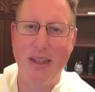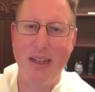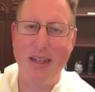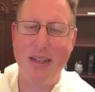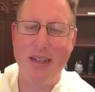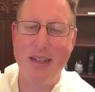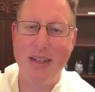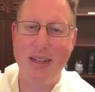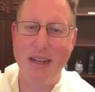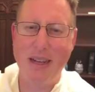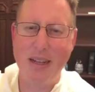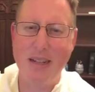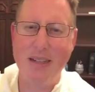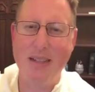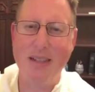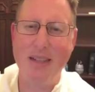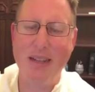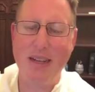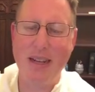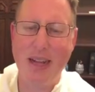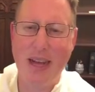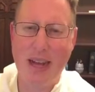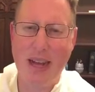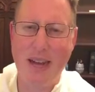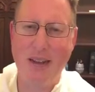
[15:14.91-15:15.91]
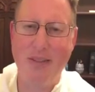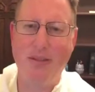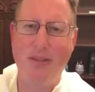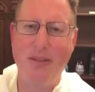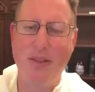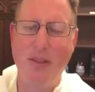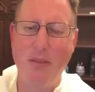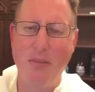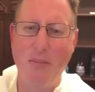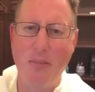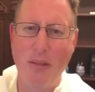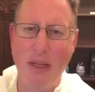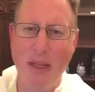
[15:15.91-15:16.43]
it doesn't have
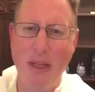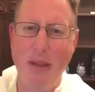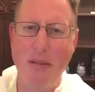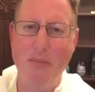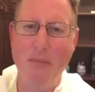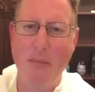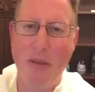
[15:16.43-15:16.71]
to be